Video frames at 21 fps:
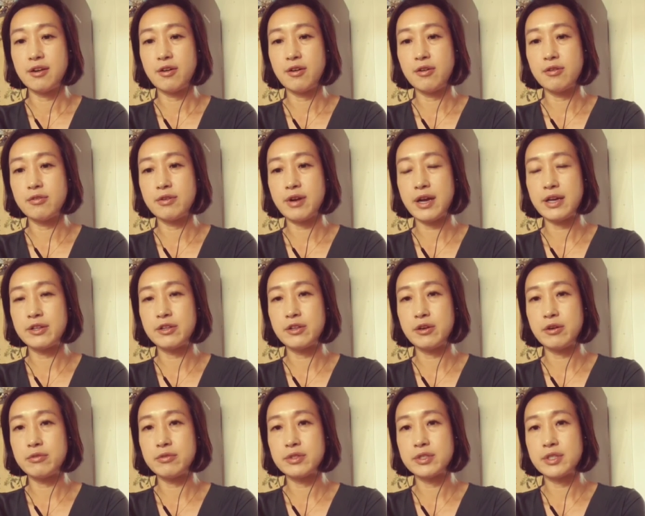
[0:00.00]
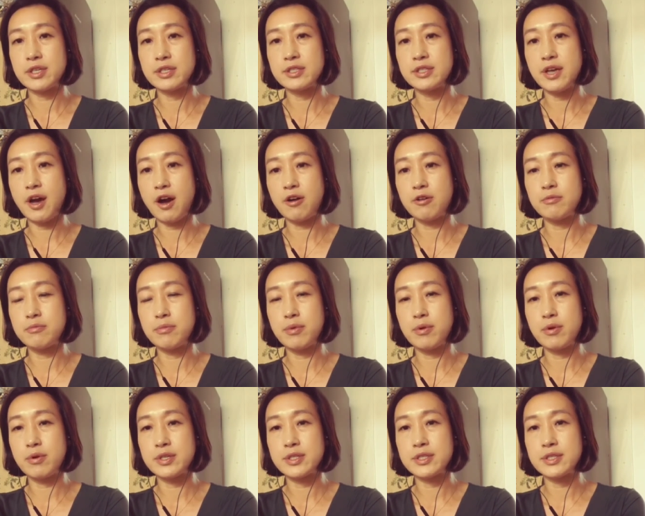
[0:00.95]
All I know is a young
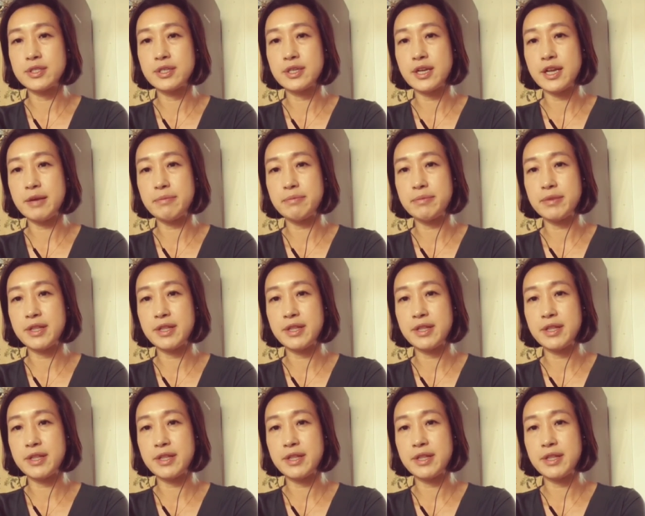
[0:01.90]
boy sleep